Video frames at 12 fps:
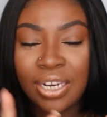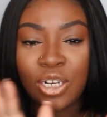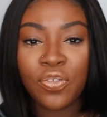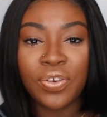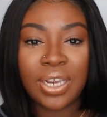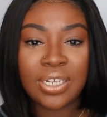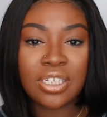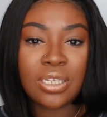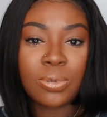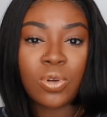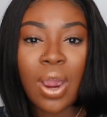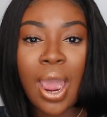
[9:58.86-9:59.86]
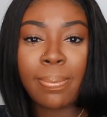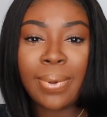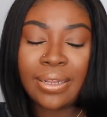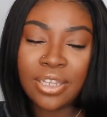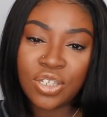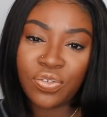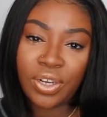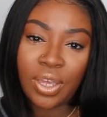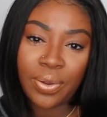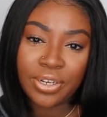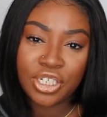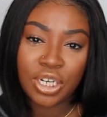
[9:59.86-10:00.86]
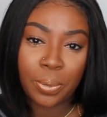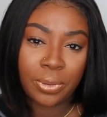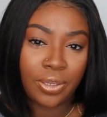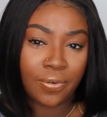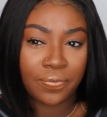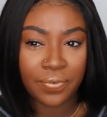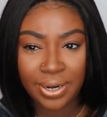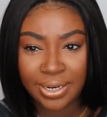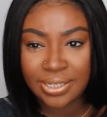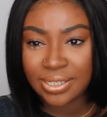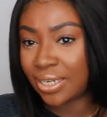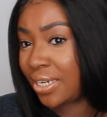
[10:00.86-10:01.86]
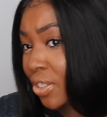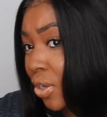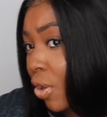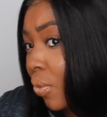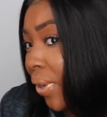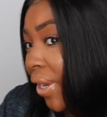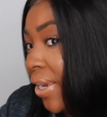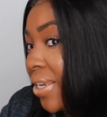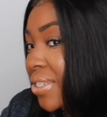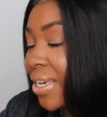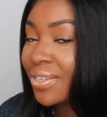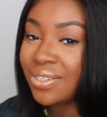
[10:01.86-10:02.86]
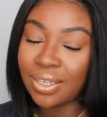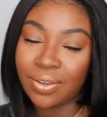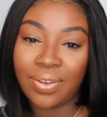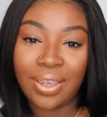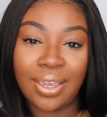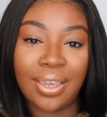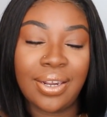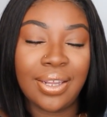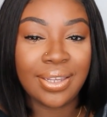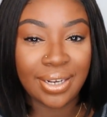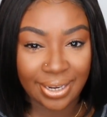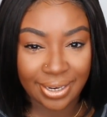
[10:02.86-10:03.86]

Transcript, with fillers: And don't forget to subscribe, like this video, and share with your friends. And as always, I'll see you in the